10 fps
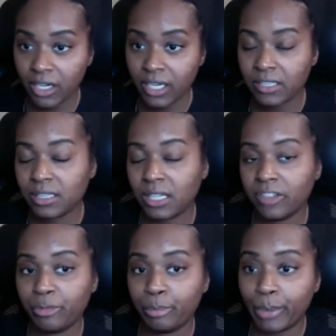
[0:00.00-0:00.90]
instead
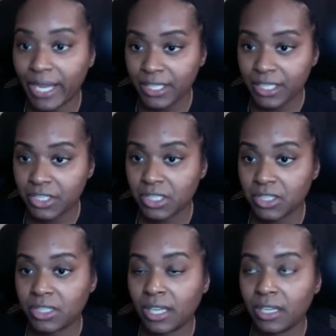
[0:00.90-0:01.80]
of bondage,
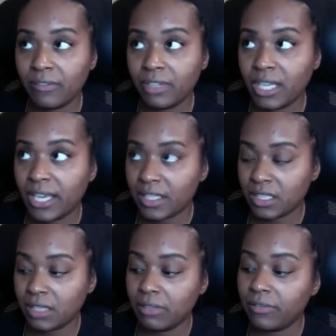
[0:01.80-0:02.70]
instead of
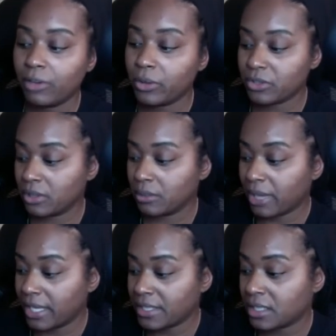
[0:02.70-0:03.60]
negativity, focus on the
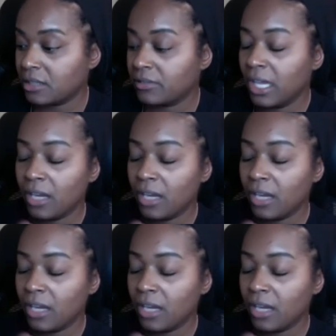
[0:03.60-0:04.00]
positive.